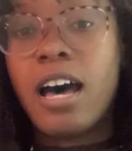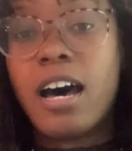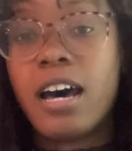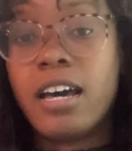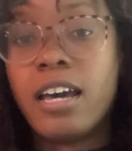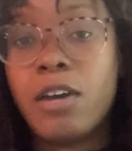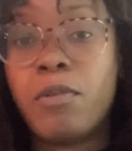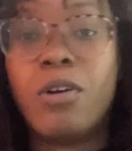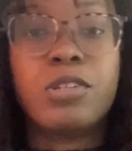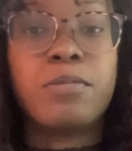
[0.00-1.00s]
it
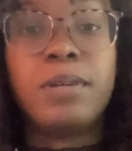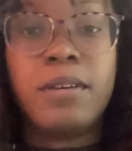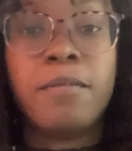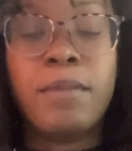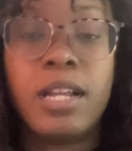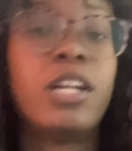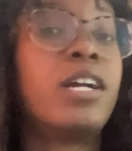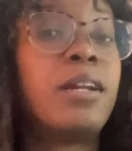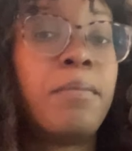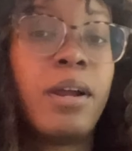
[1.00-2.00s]
would also be made here
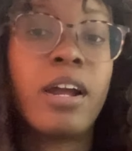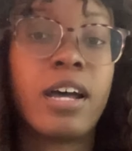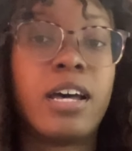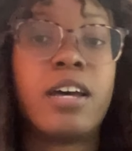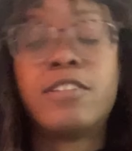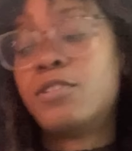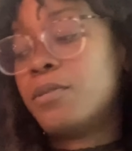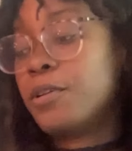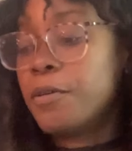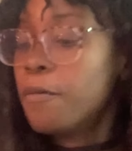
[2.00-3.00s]
in America, so a
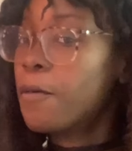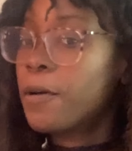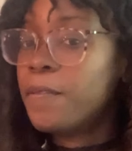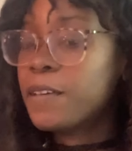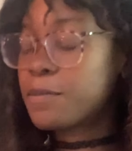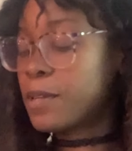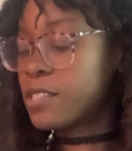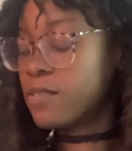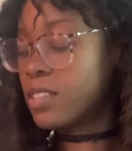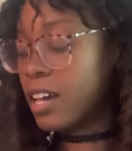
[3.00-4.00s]
little more on the
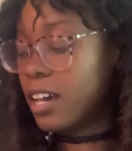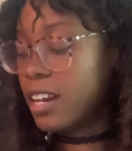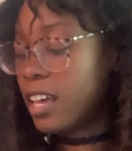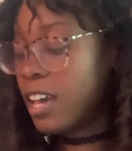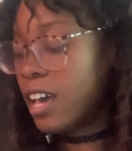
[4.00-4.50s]
expensive side,